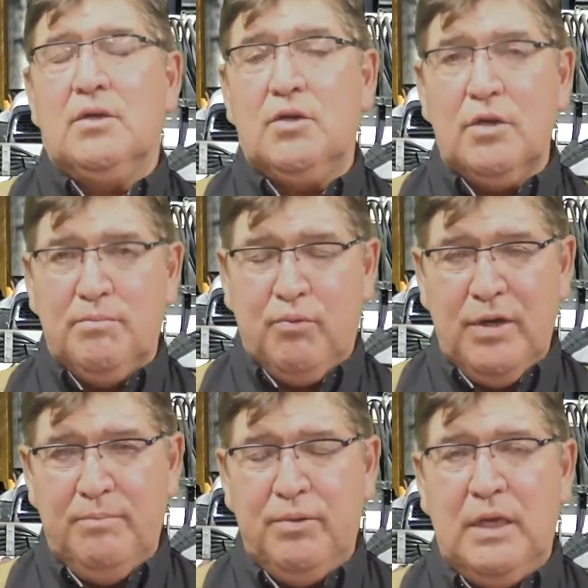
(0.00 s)
good
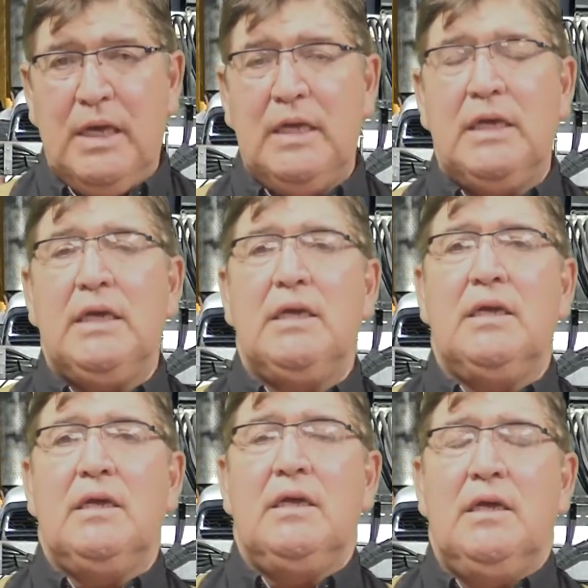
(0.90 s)

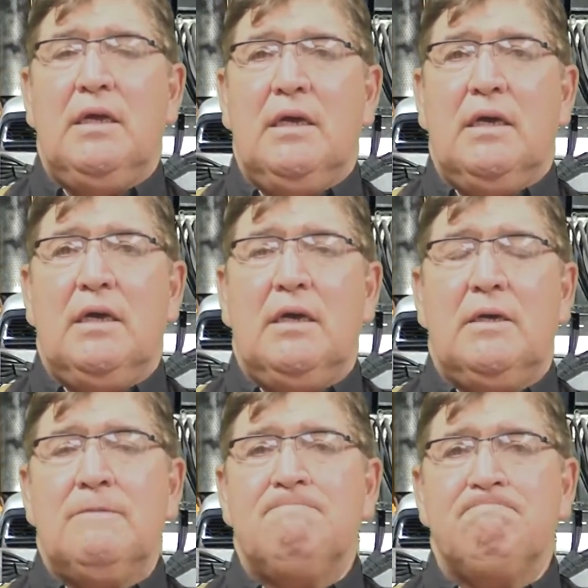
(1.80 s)
pre-planning,
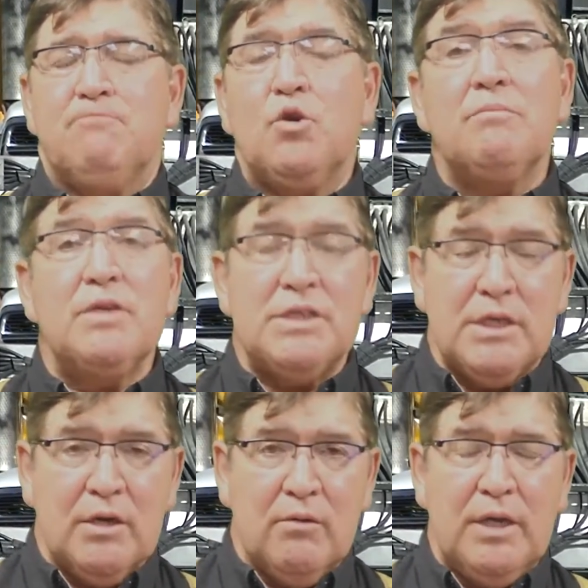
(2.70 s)
good
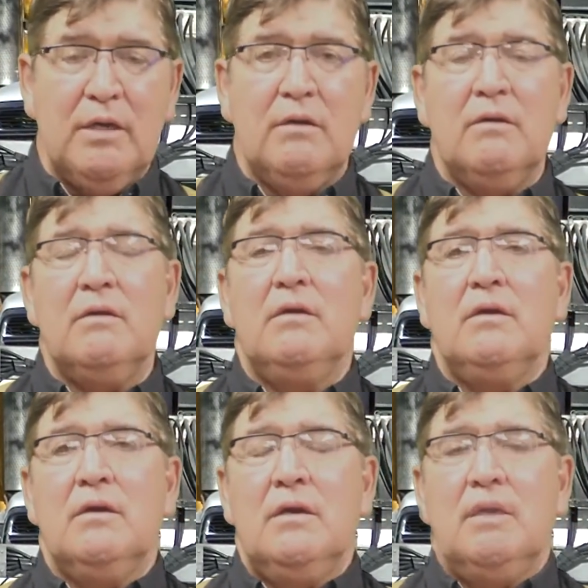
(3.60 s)
material.
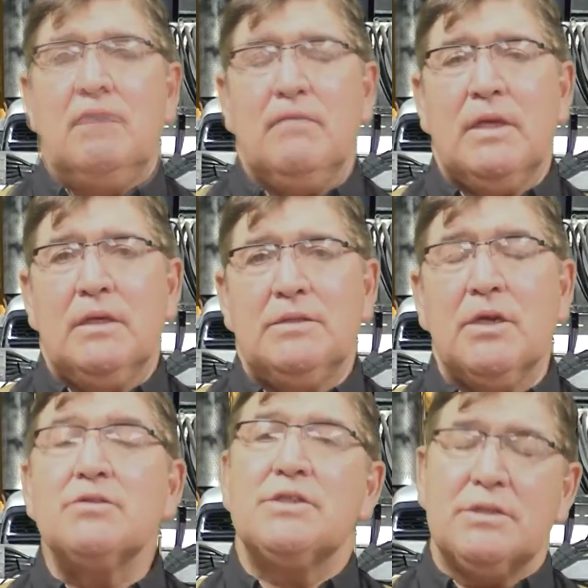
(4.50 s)

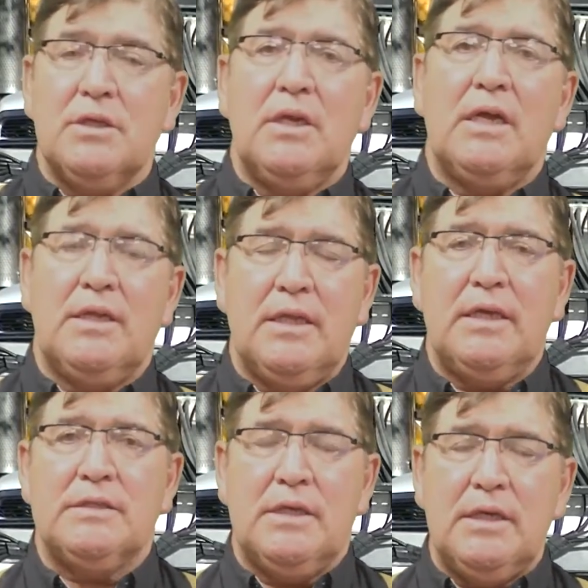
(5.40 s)
There's just a lot of
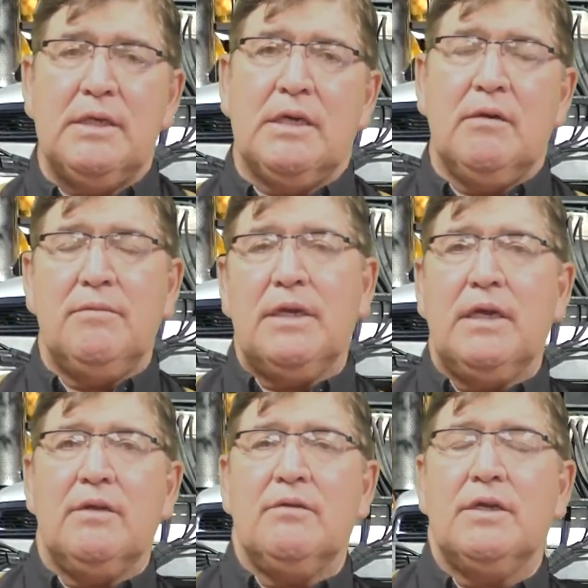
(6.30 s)
things that need to come
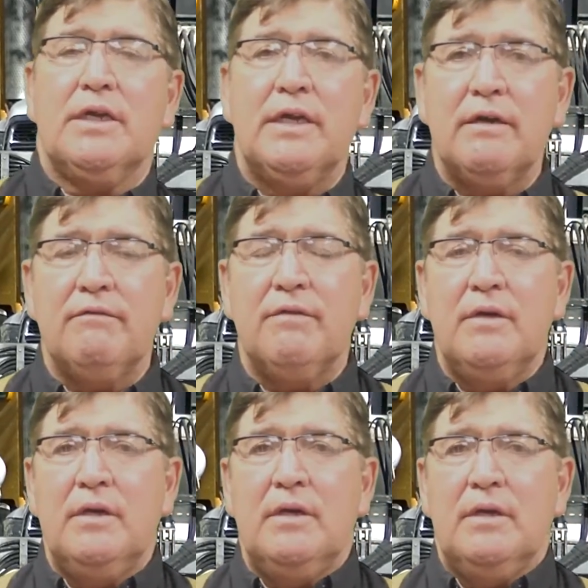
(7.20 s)
together to give
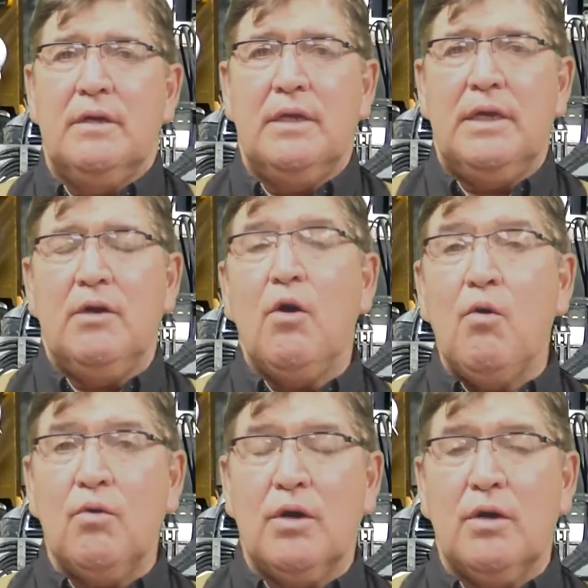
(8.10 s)
the
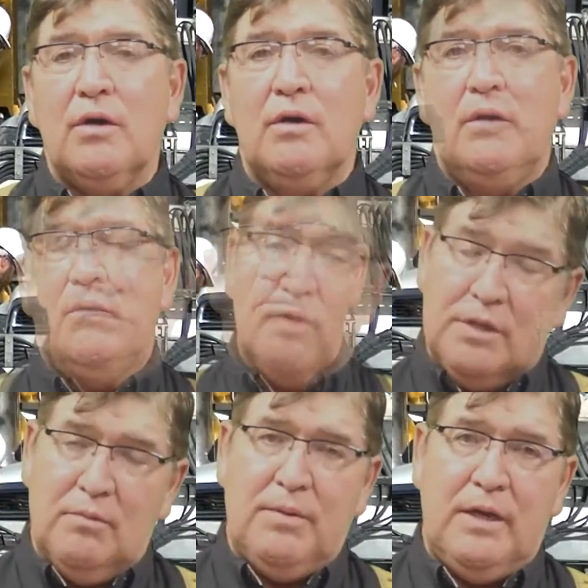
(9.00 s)
owner
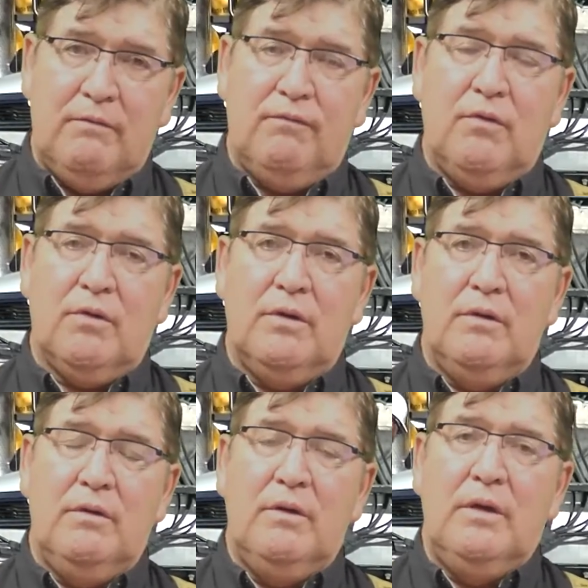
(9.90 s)
what they're paying for.
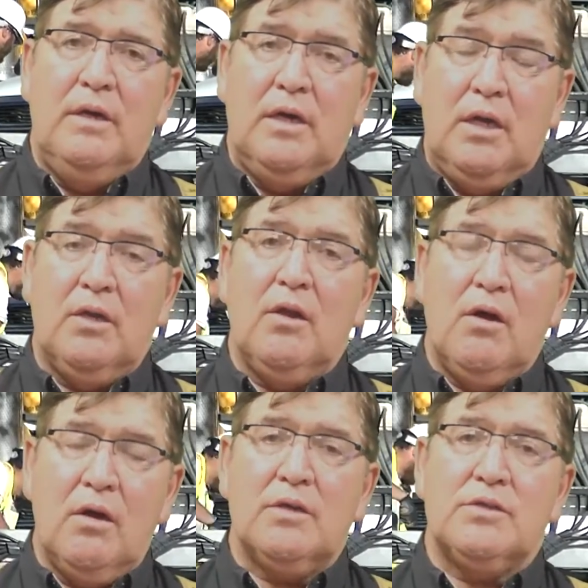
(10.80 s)
A
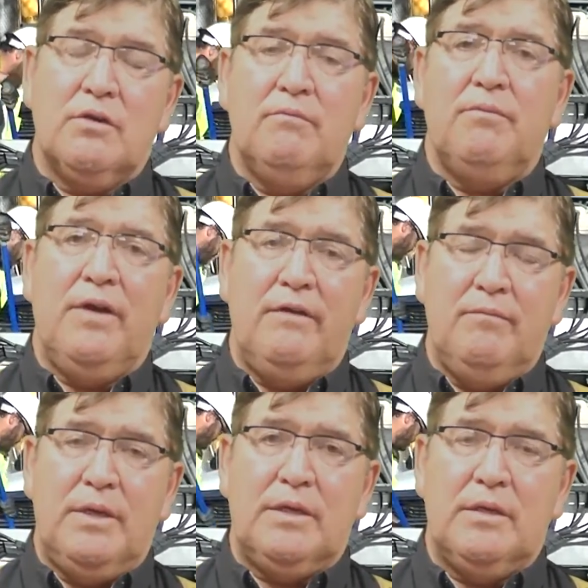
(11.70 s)
long-term
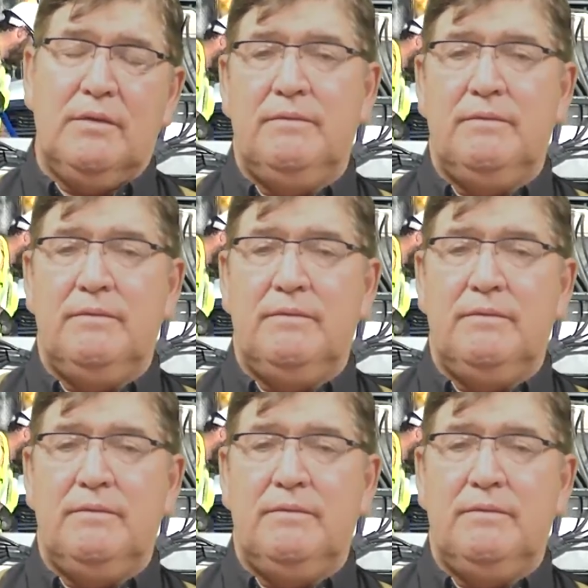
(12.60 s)
pavement.